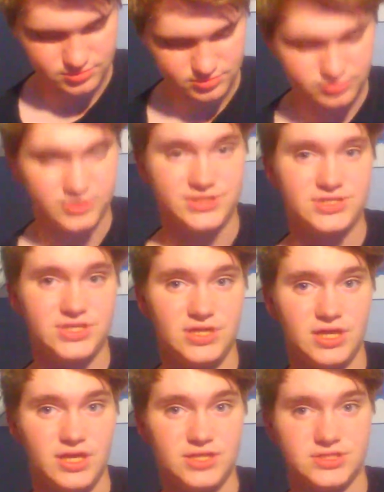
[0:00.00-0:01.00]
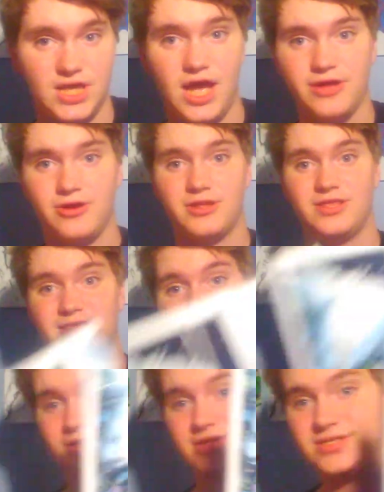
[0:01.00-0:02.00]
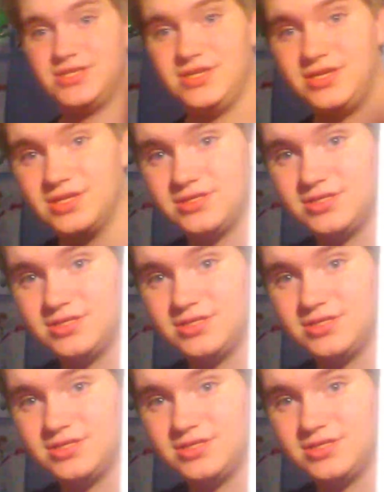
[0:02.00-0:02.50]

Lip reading: we see an entire galaxy get